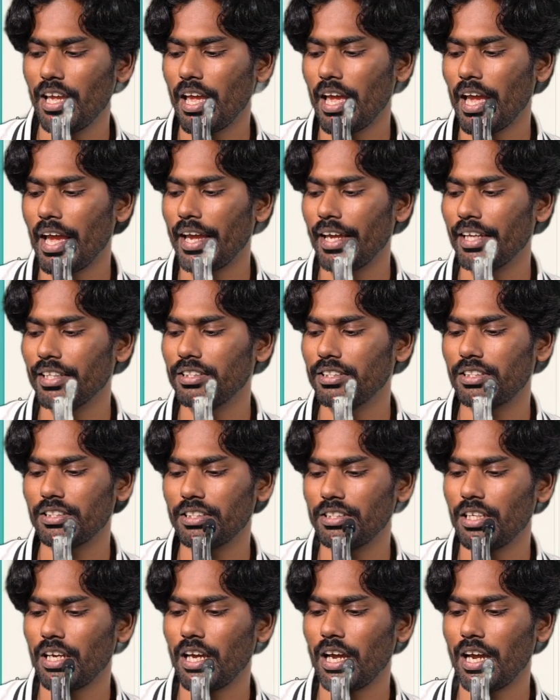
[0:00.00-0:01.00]
And
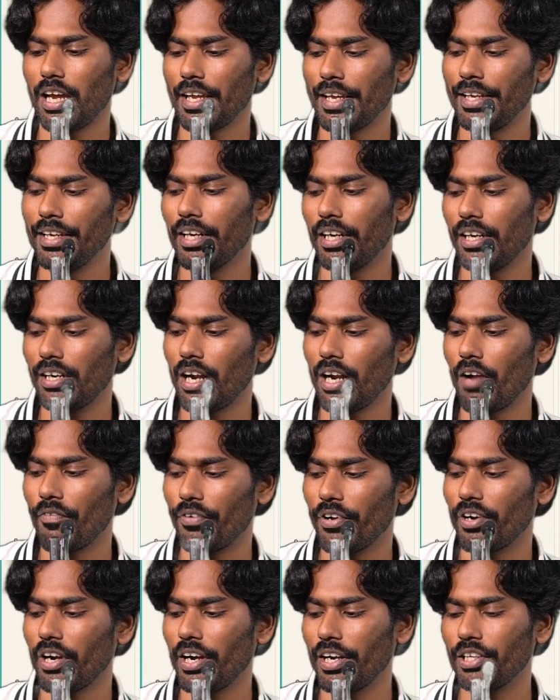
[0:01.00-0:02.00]
here,
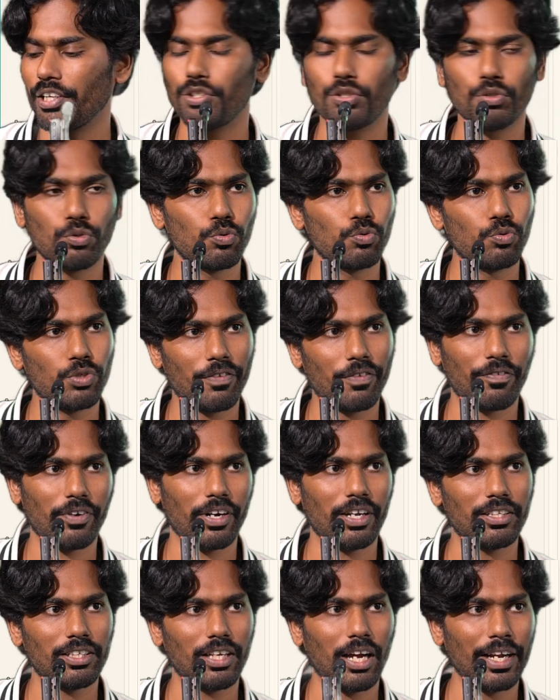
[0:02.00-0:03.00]
after running two
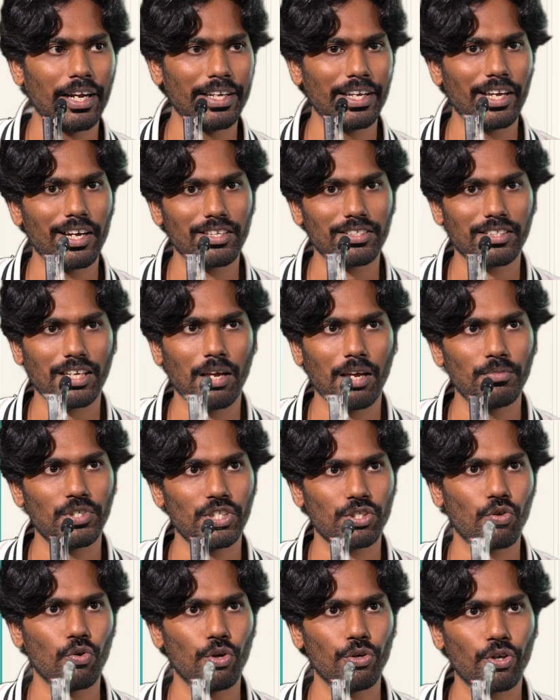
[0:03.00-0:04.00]
different ideas, I'm
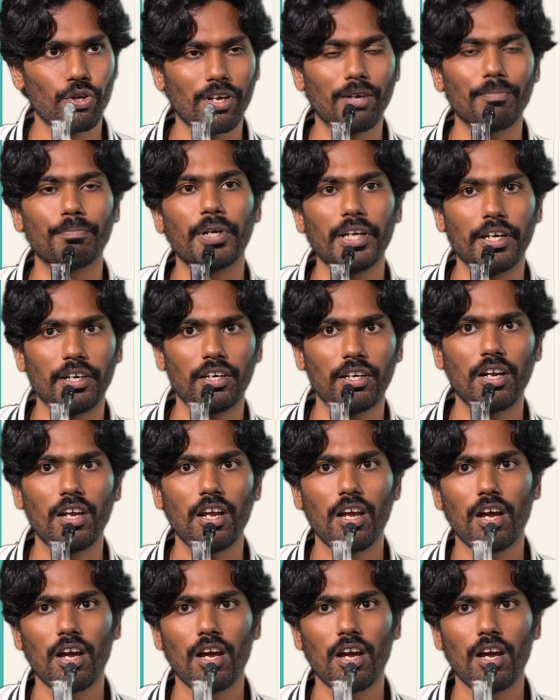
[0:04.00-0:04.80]
just going to compare